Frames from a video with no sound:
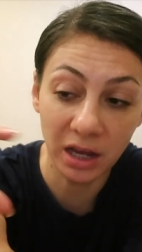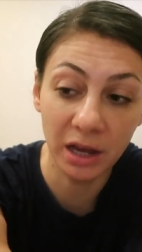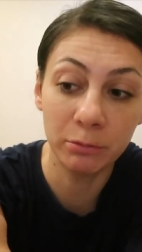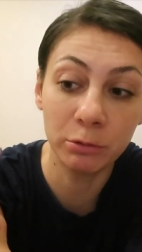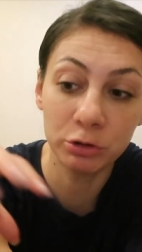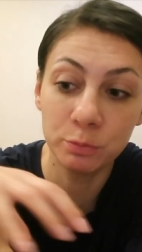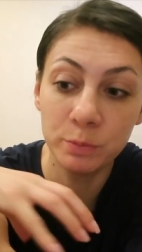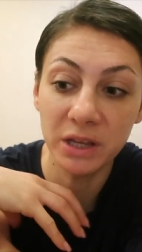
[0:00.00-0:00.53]
I
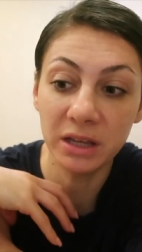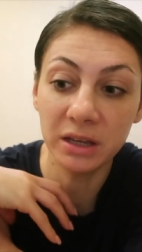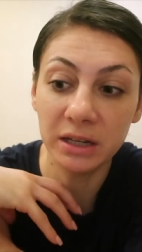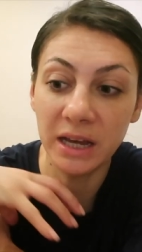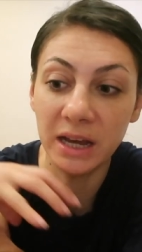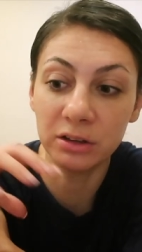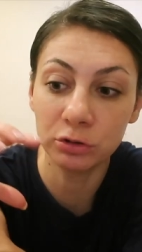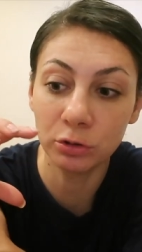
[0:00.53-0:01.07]
was being
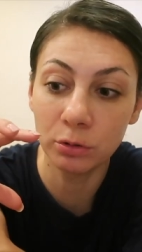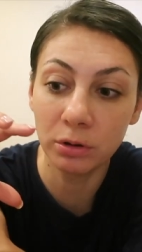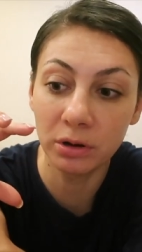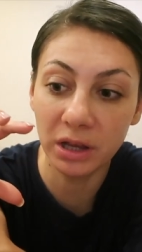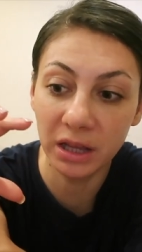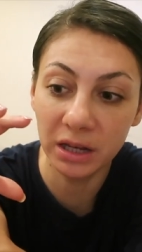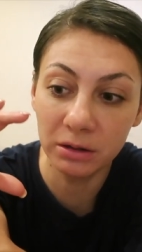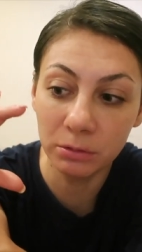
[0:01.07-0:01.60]
an
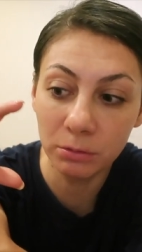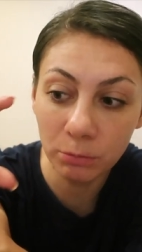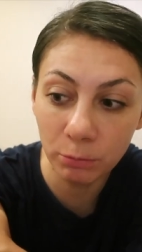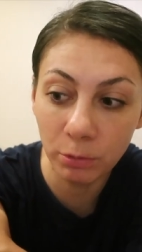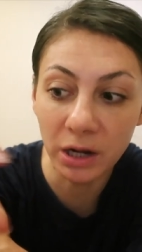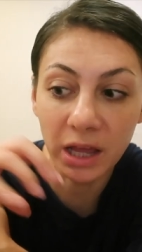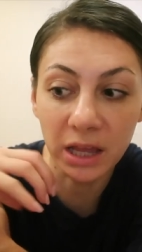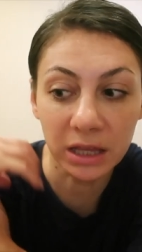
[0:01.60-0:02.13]
asshole and
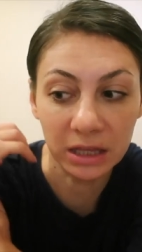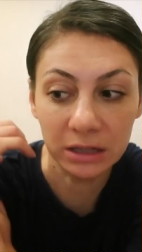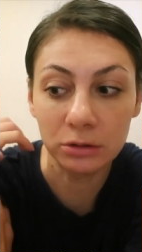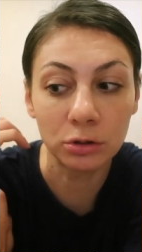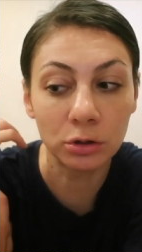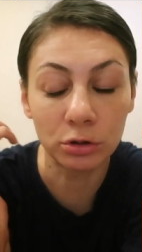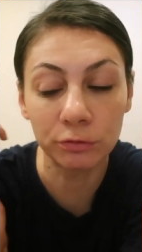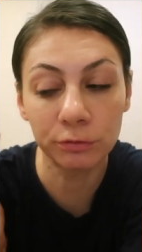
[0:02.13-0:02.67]
what I
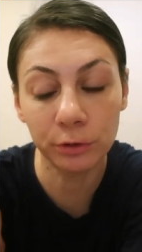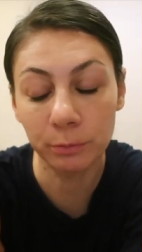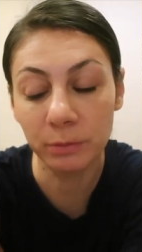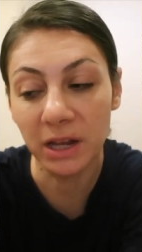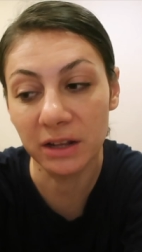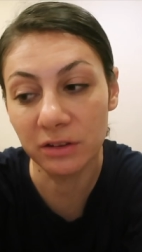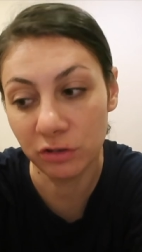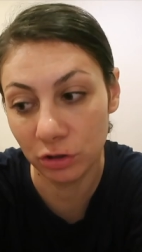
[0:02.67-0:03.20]
can learn from
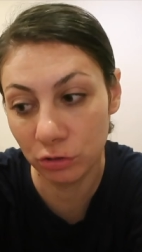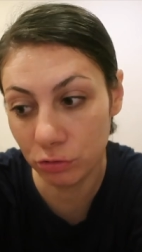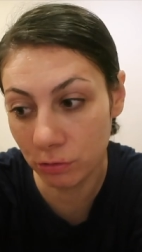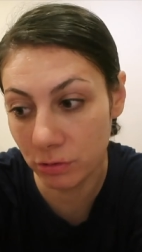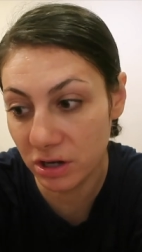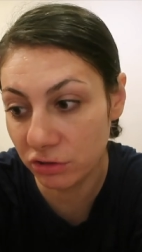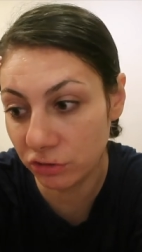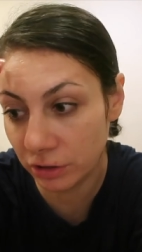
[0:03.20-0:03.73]
that
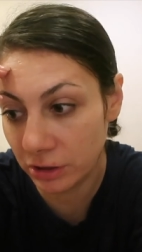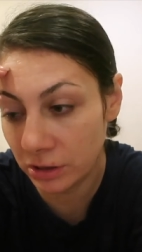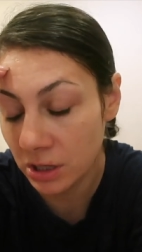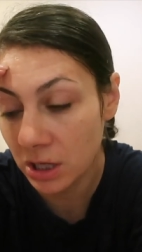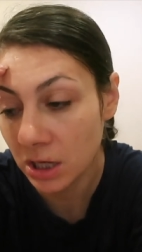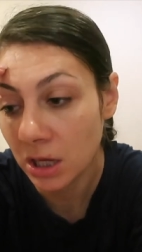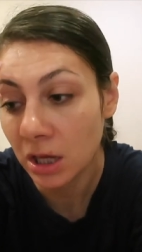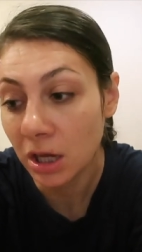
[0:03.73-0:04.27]
situation.
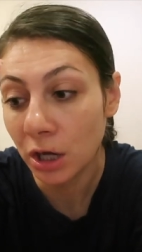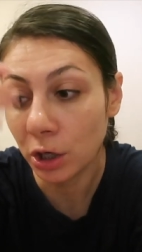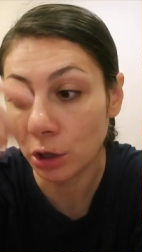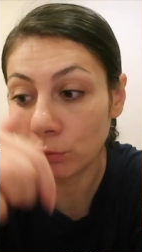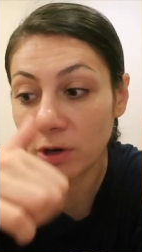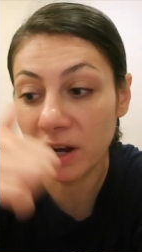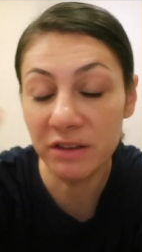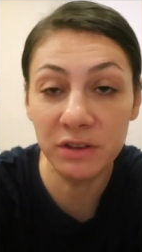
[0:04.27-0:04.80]

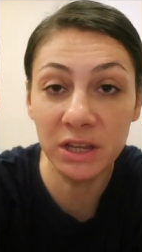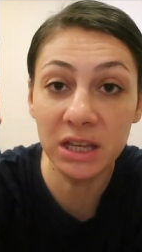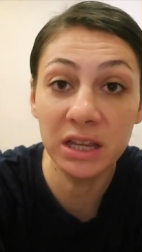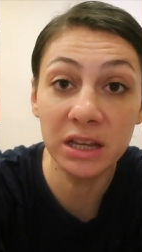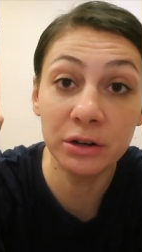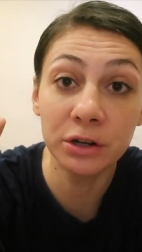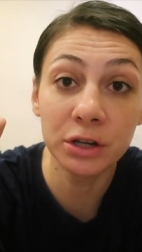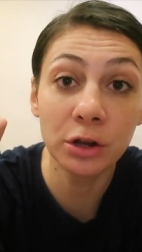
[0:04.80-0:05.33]
Arriving
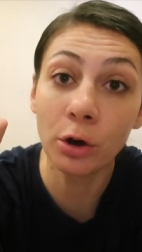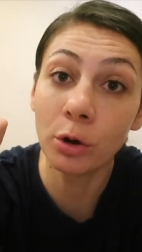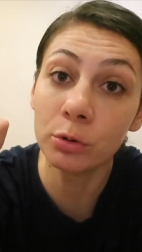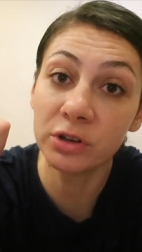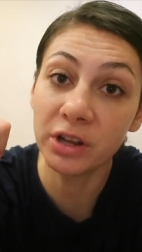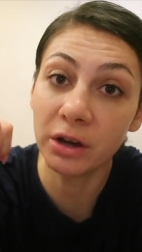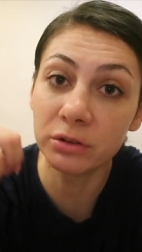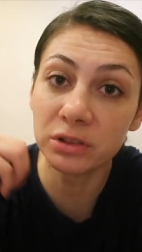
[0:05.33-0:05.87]
here in the
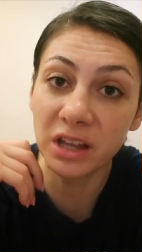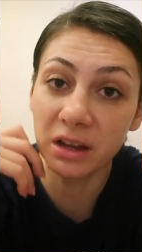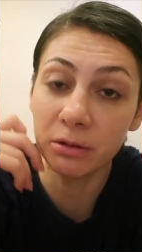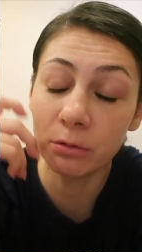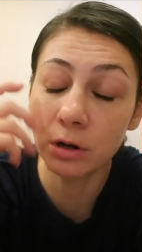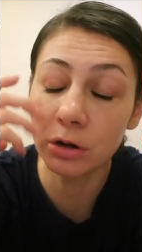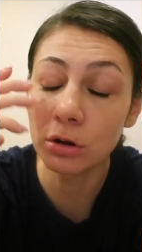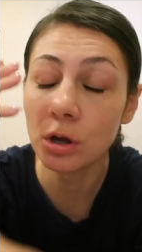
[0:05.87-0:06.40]
hotel, they
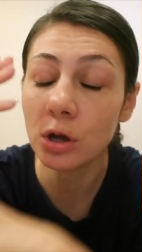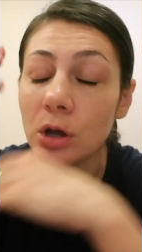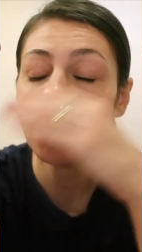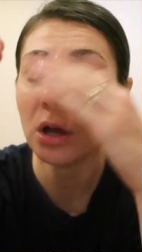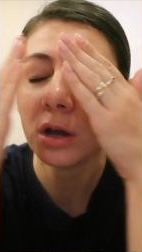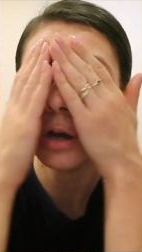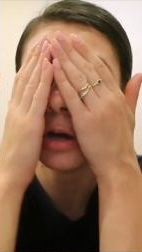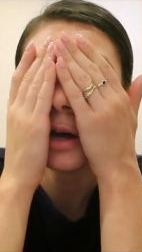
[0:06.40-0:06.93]
were
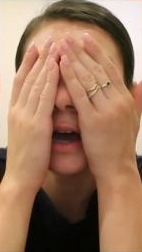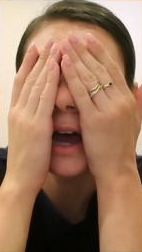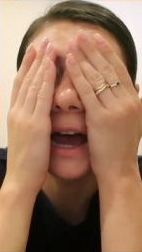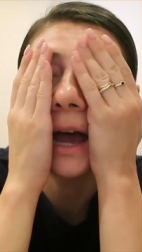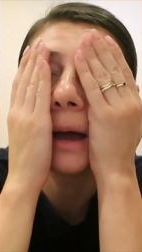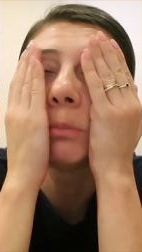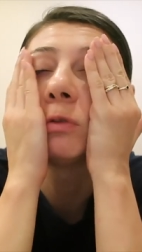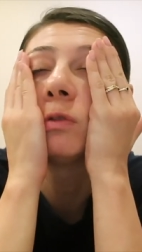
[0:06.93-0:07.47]

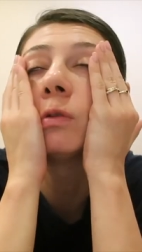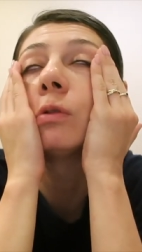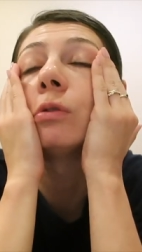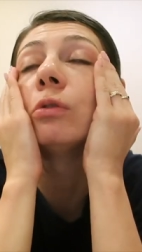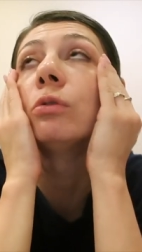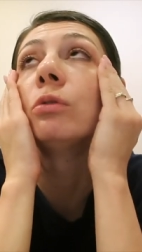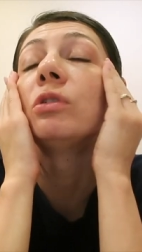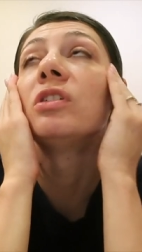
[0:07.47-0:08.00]

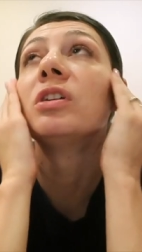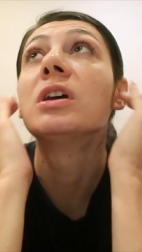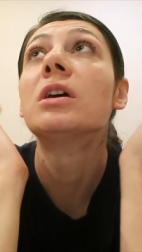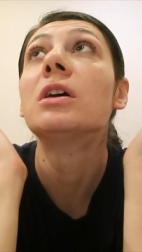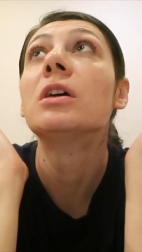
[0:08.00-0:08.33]
absolute